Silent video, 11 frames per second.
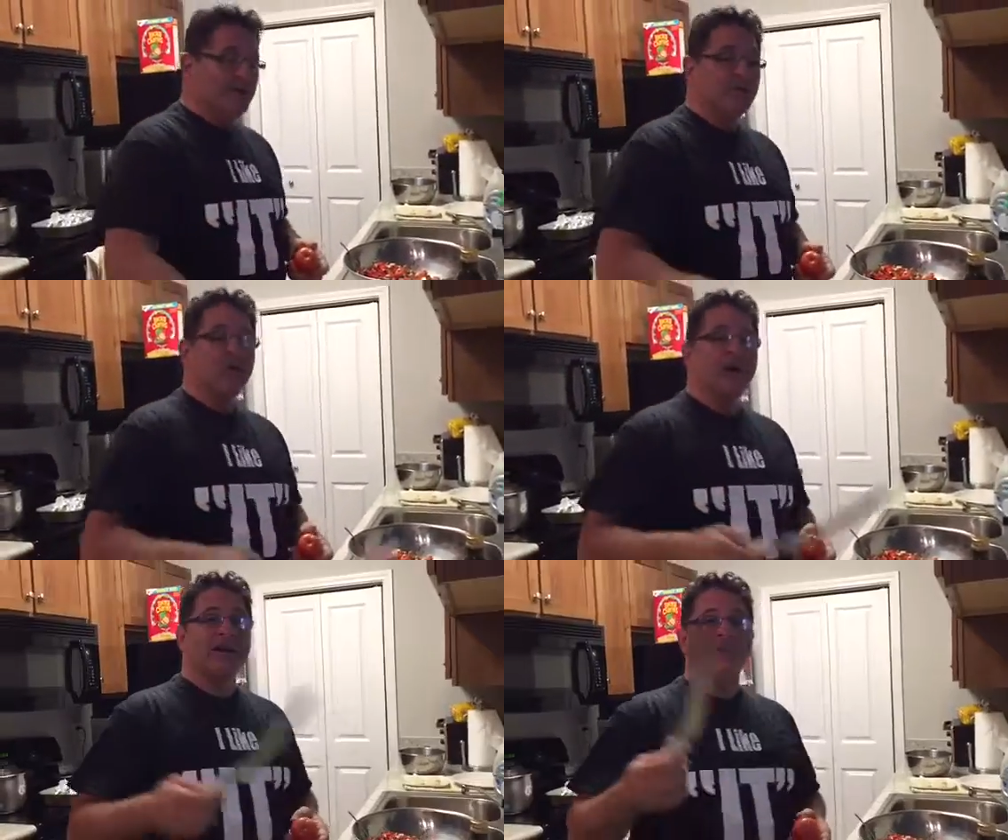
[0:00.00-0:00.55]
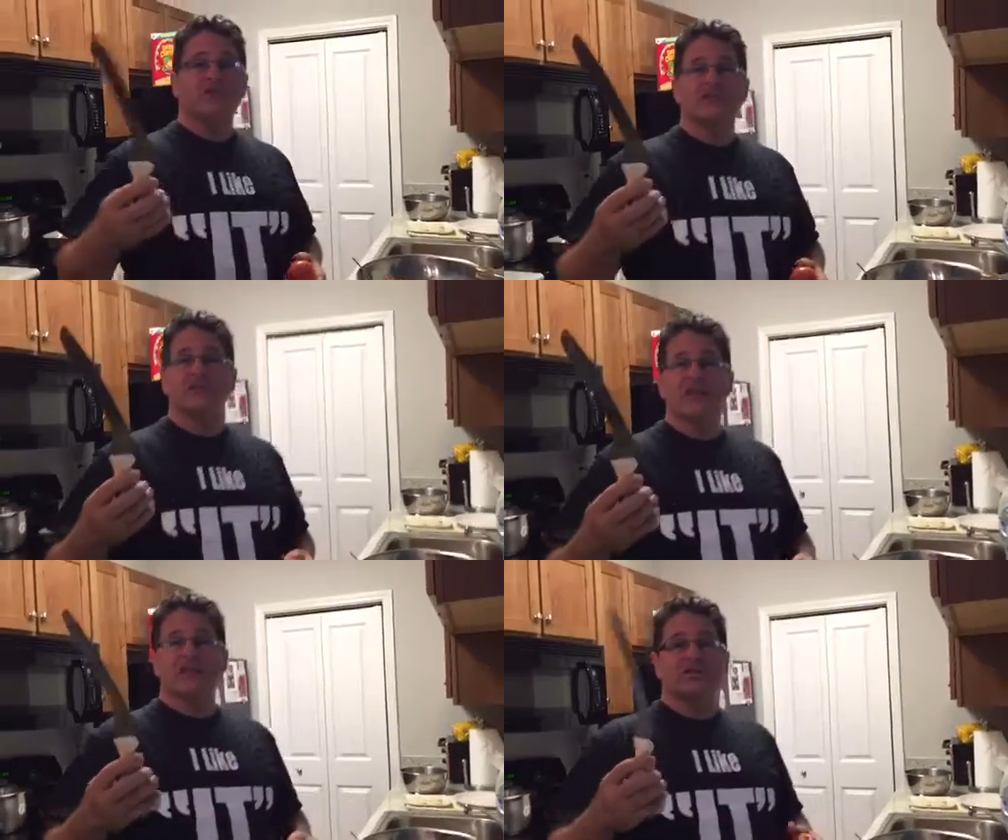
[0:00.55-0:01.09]
you want to
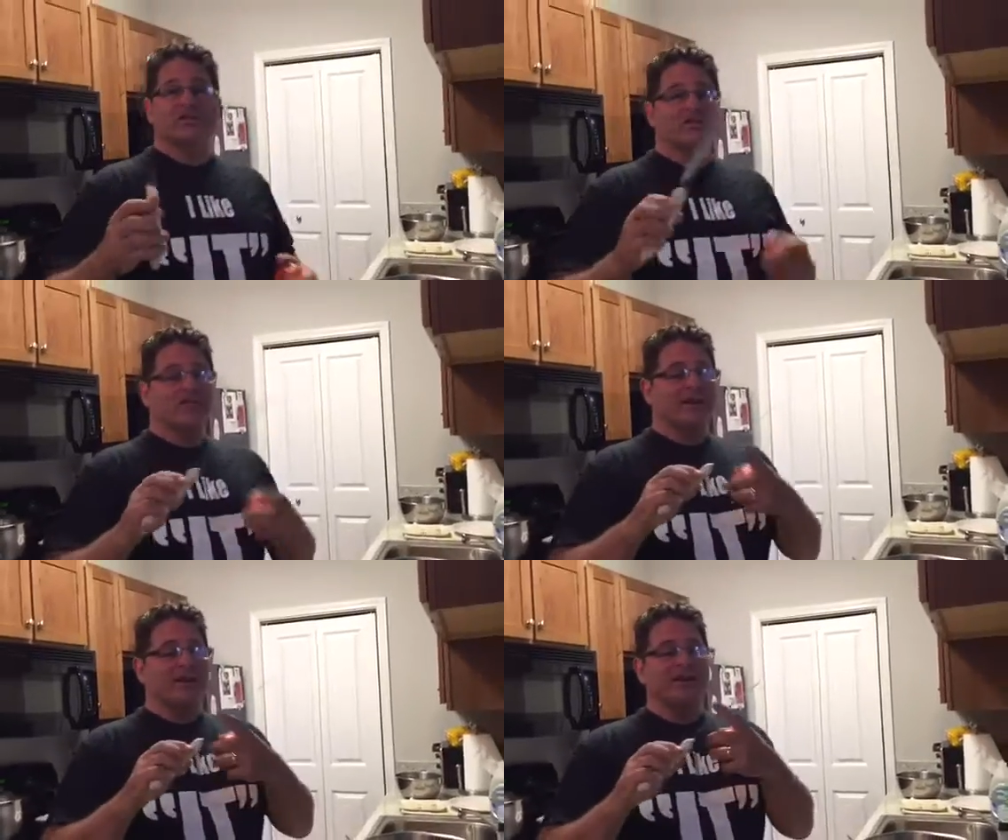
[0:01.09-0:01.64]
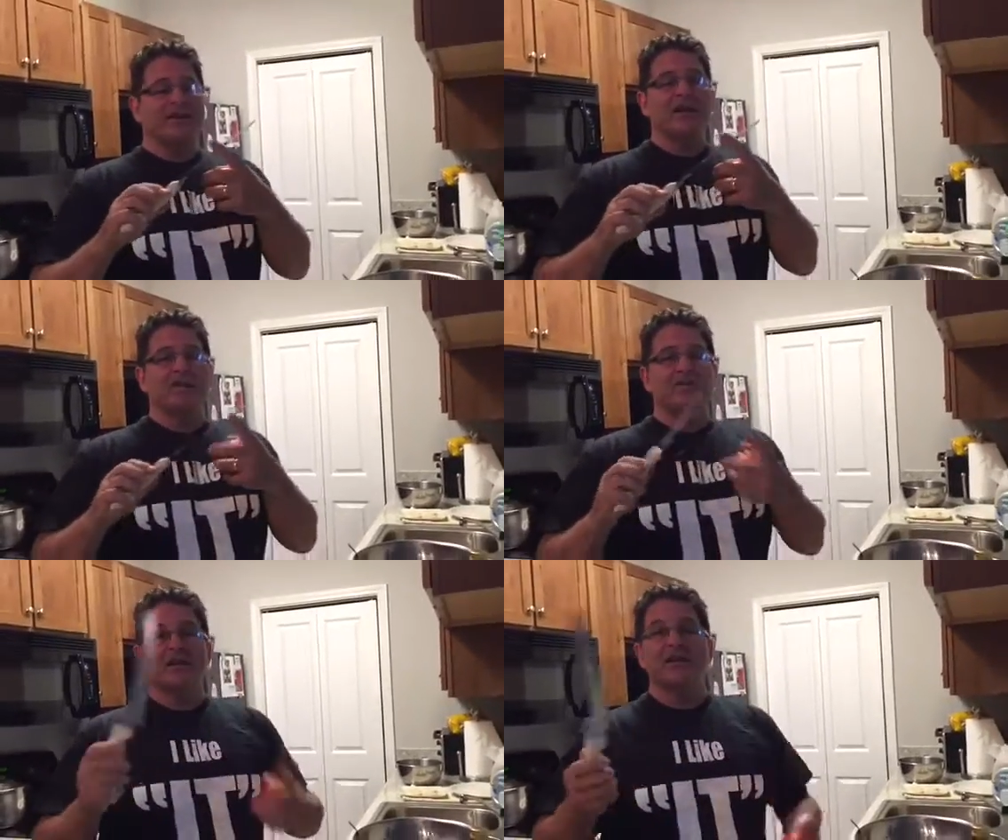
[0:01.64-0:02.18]
use a serrated
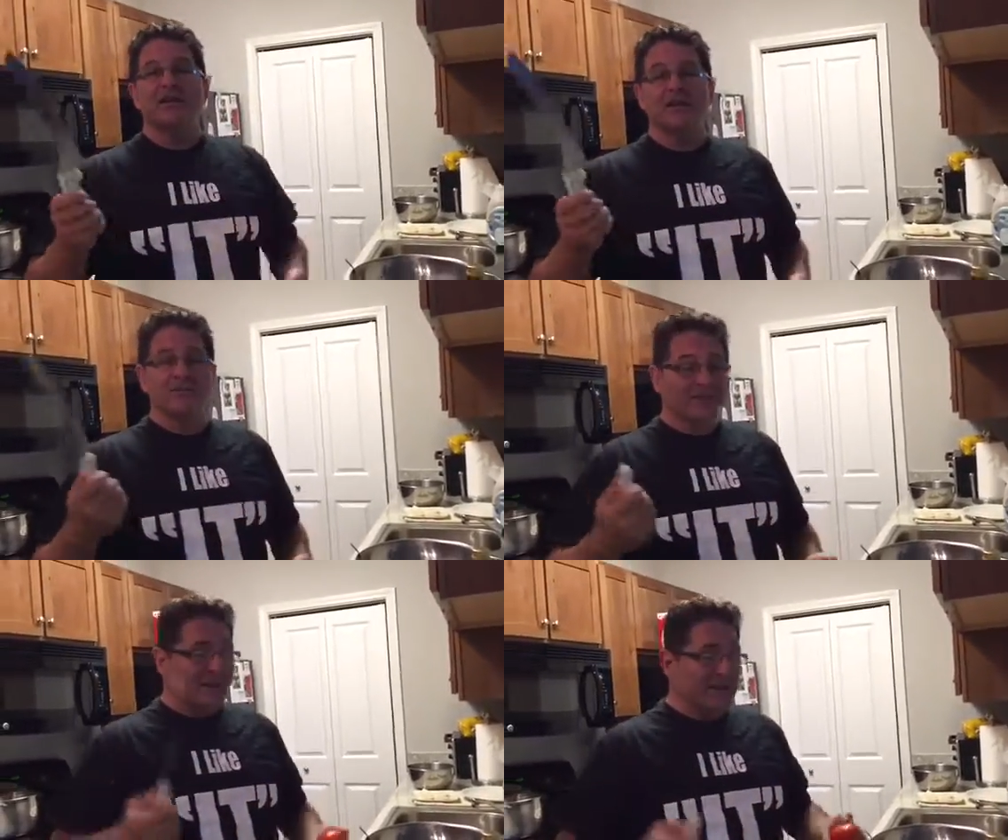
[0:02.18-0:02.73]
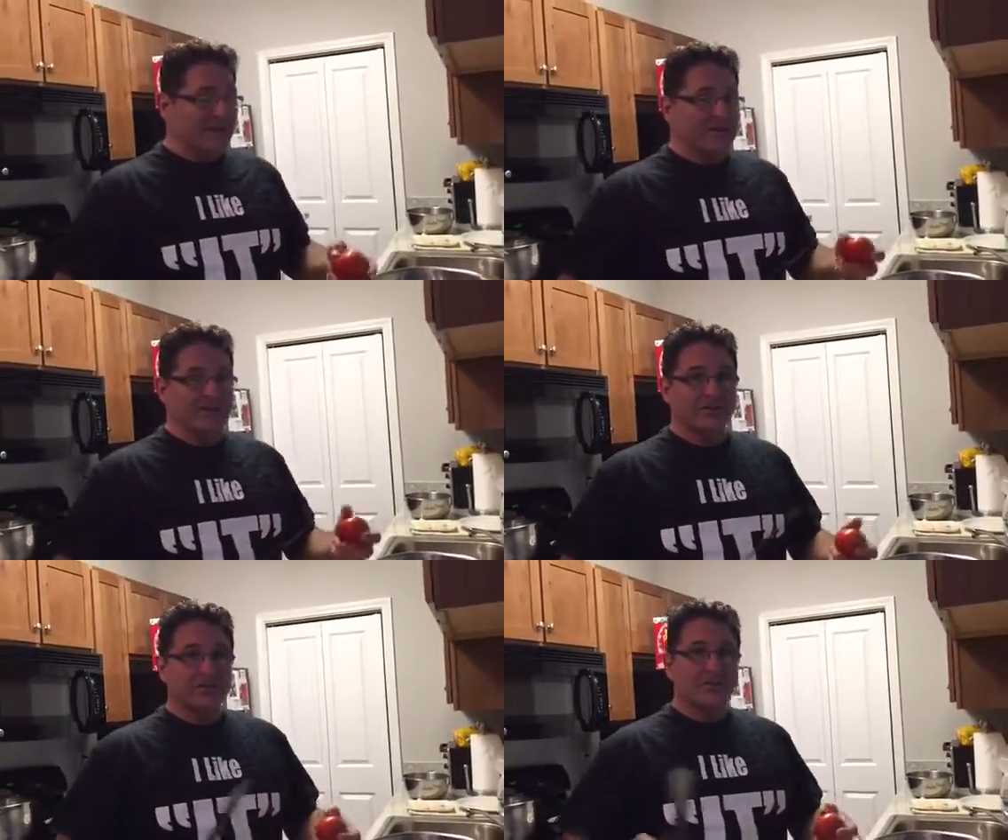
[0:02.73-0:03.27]
knife. It cuts them a lot
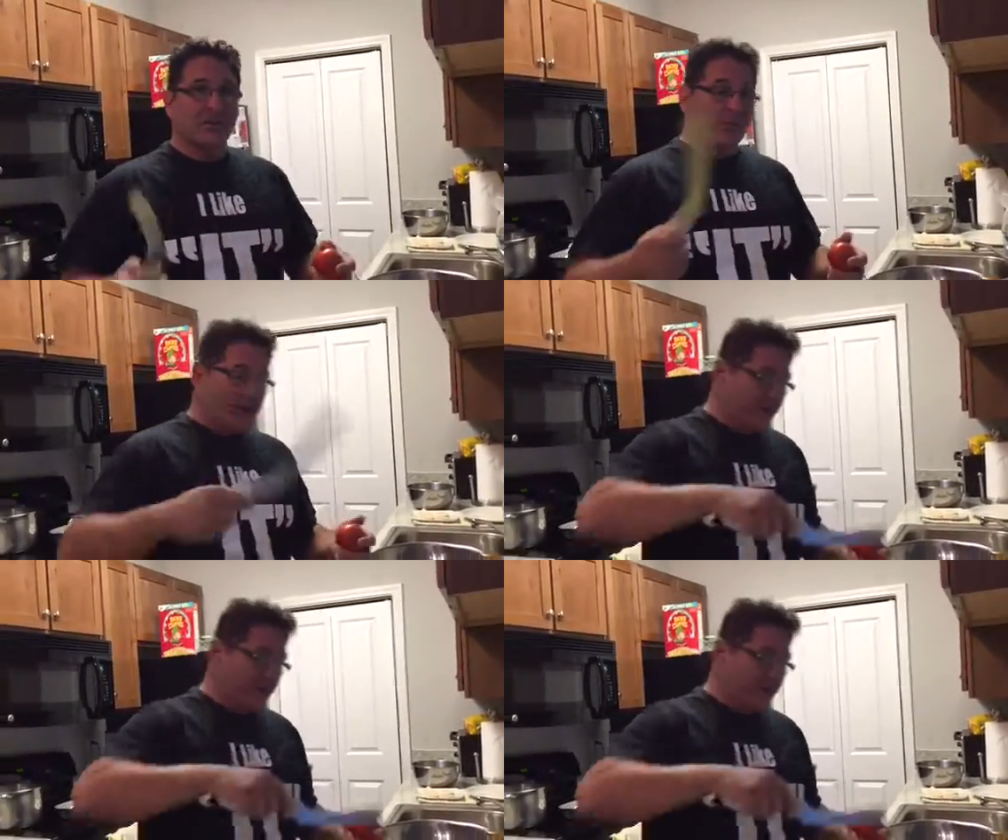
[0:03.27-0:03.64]
easier. So what we're